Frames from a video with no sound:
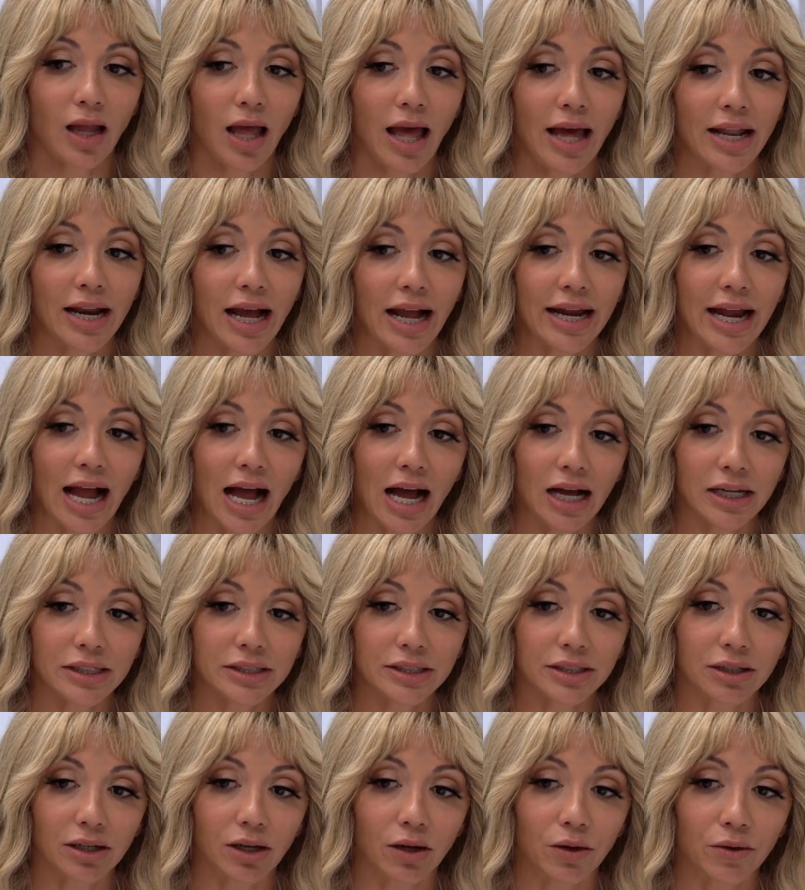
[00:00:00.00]
And I had
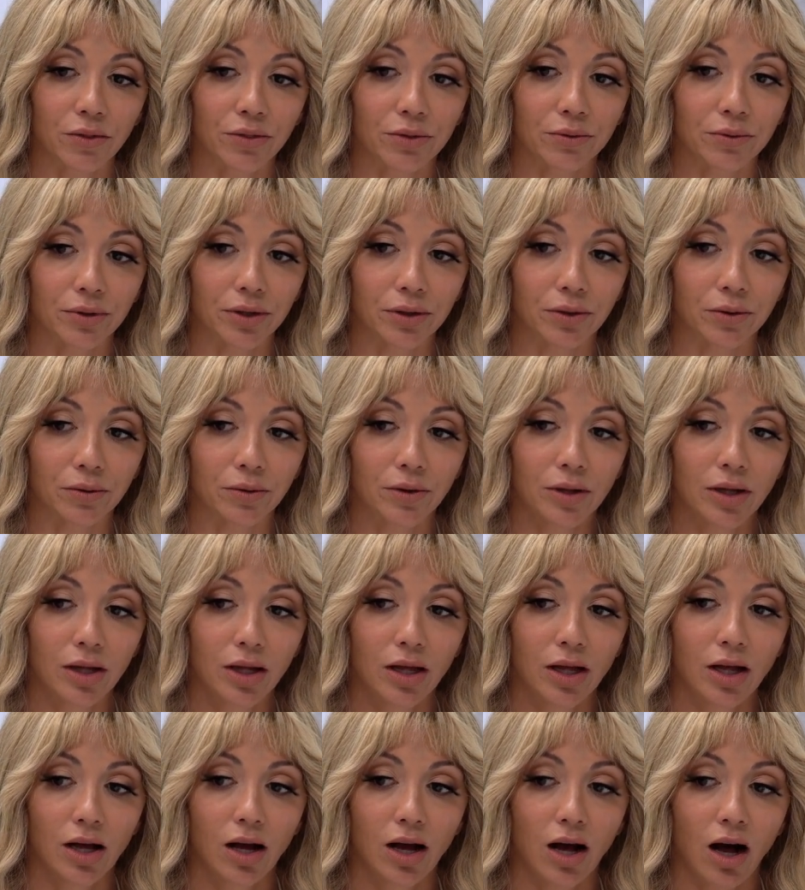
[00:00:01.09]
to go through
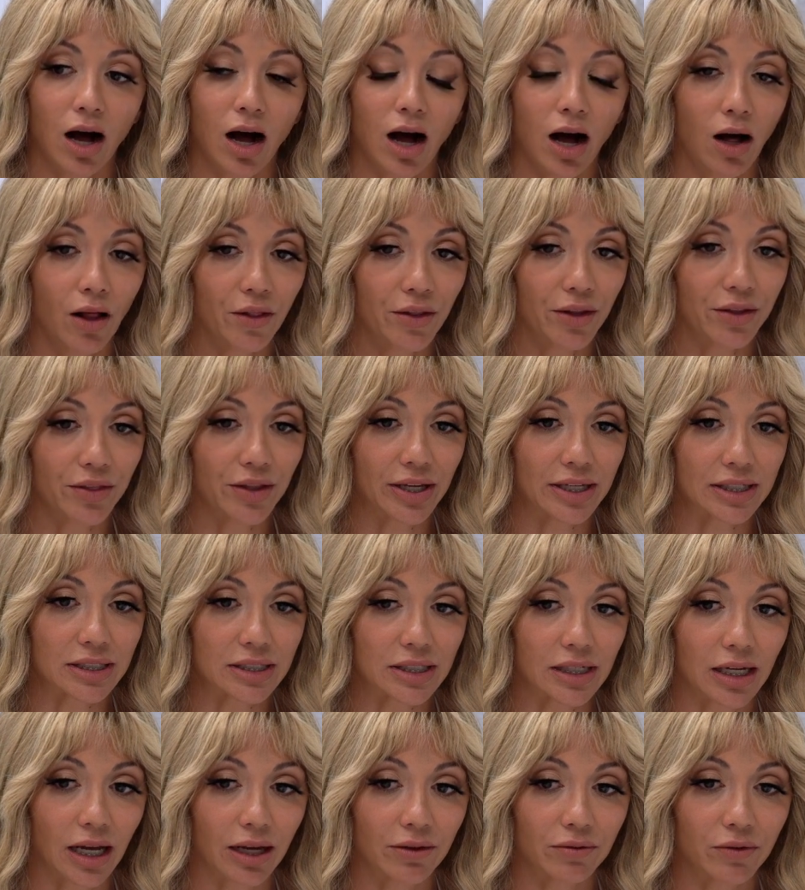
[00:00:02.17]
all the things
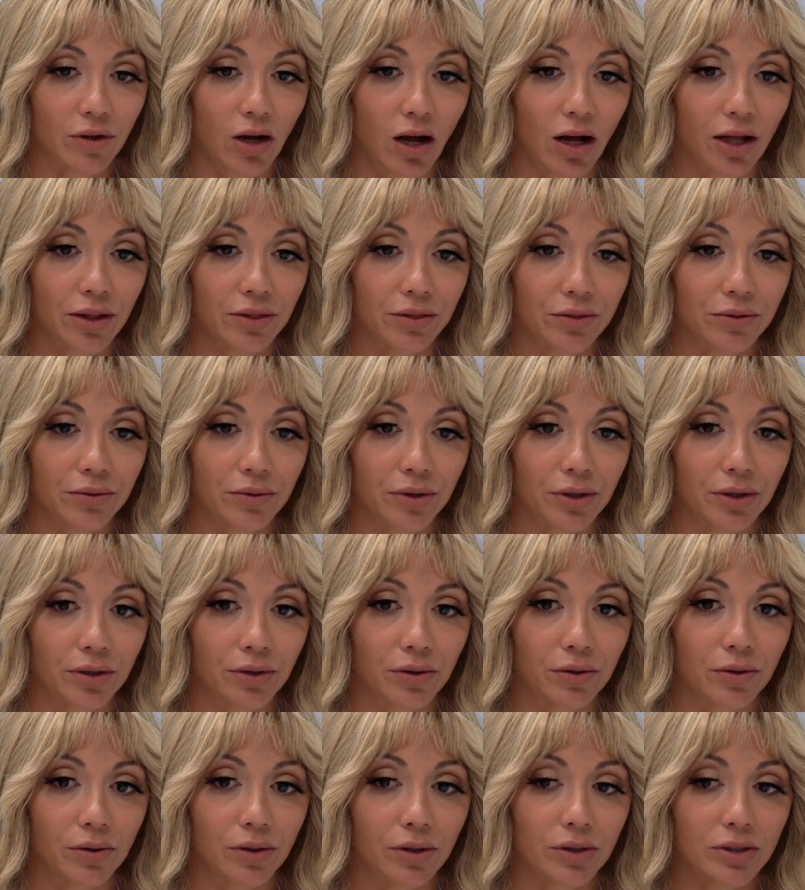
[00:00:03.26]
that I've gone
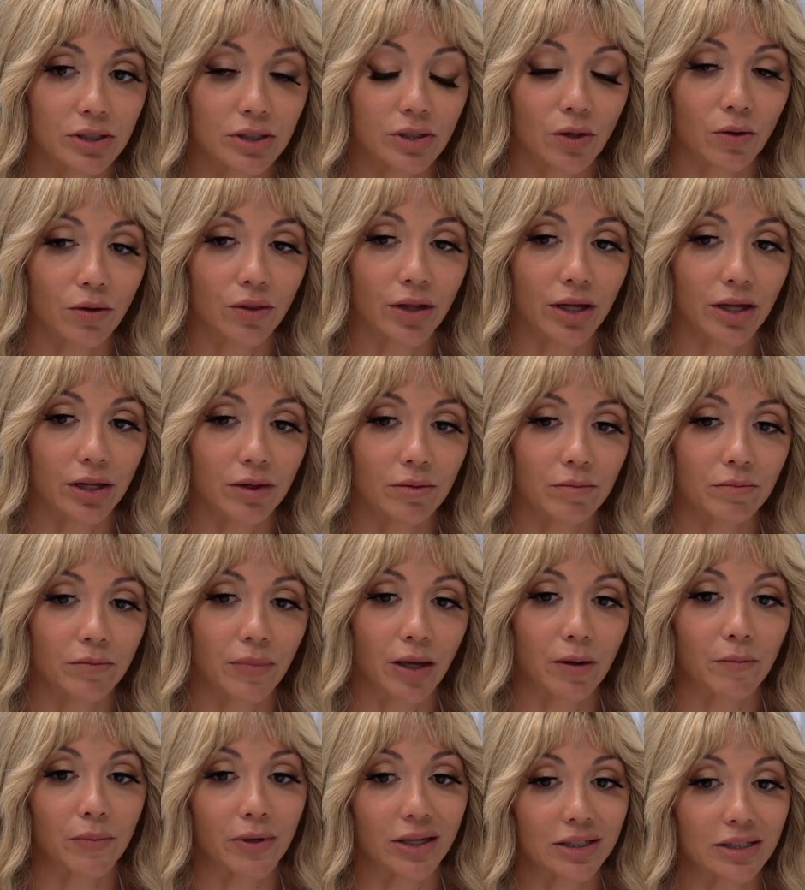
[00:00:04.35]
through so that
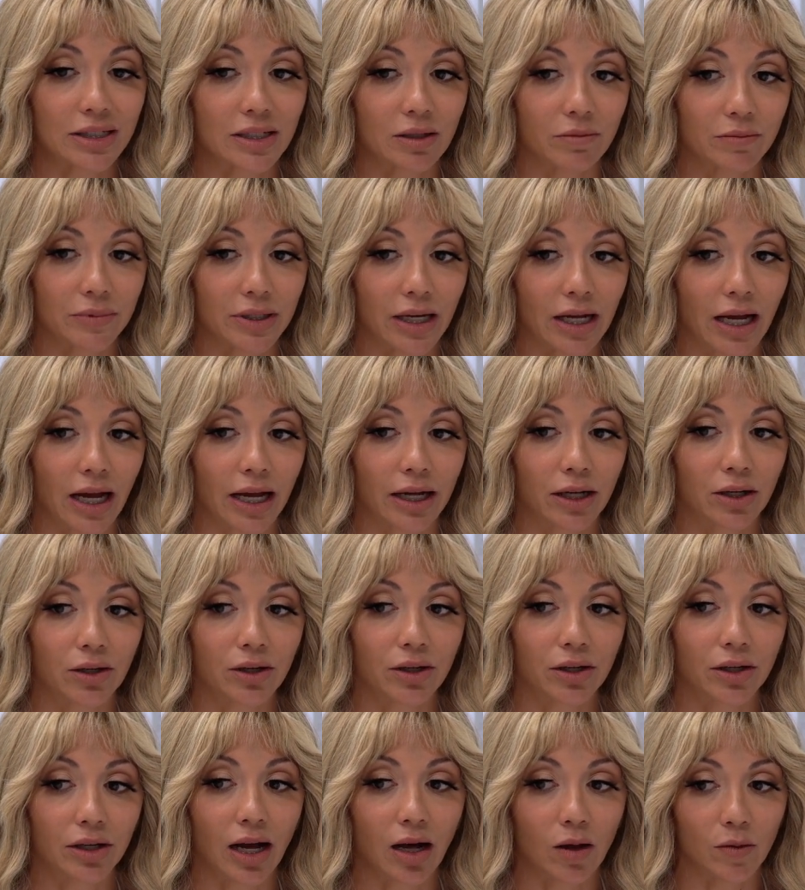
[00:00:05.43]
maybe someday I
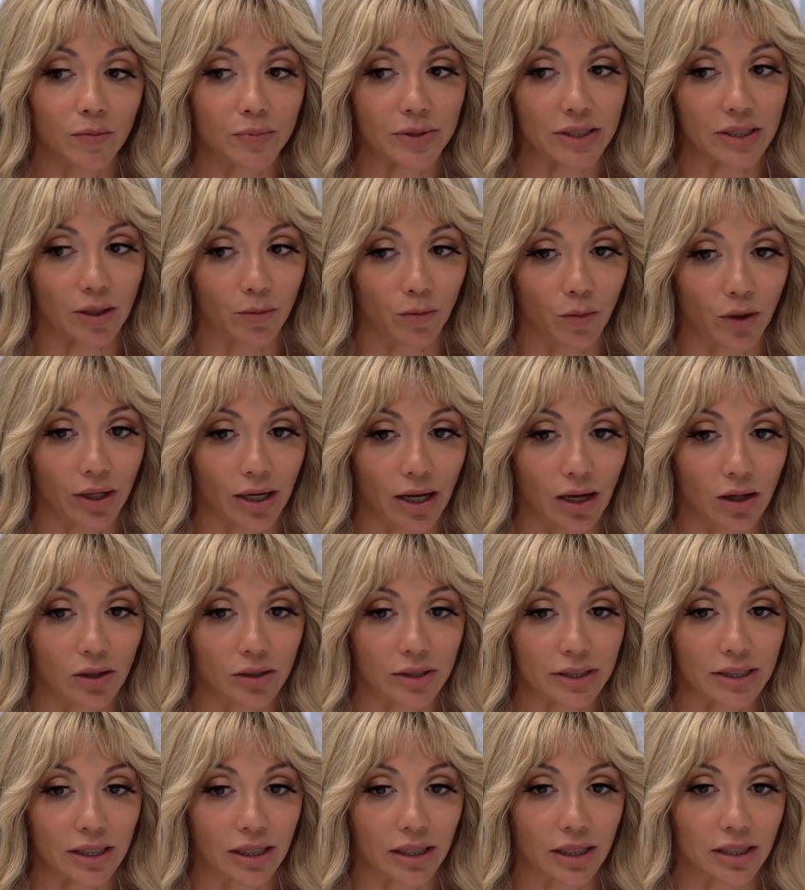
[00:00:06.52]
could help someone
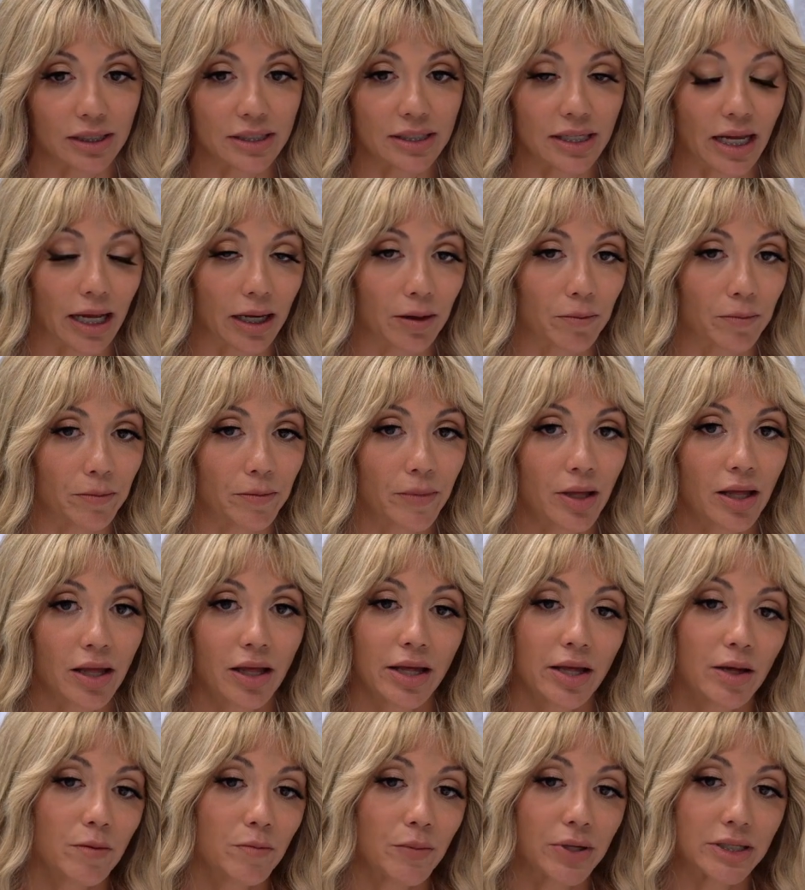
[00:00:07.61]
else in the same
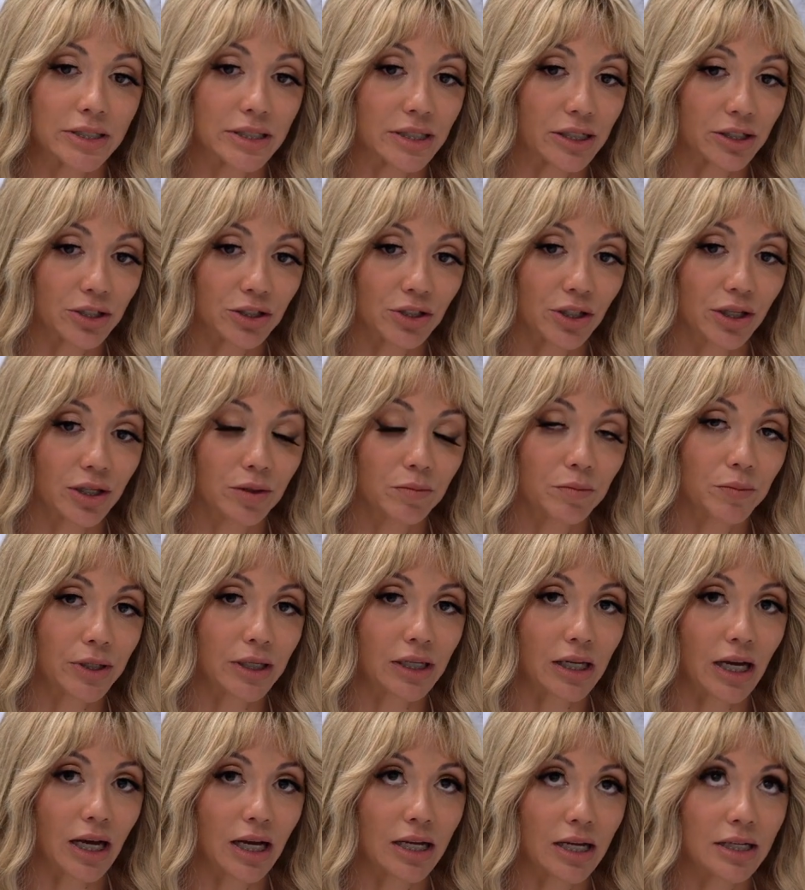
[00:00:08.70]
position,
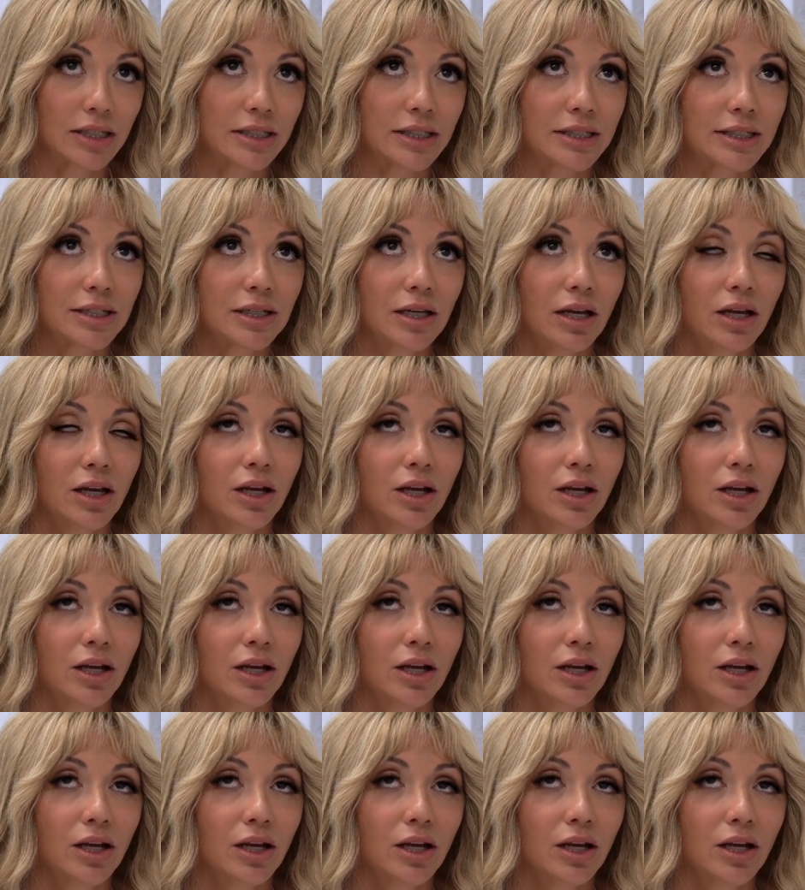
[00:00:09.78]
because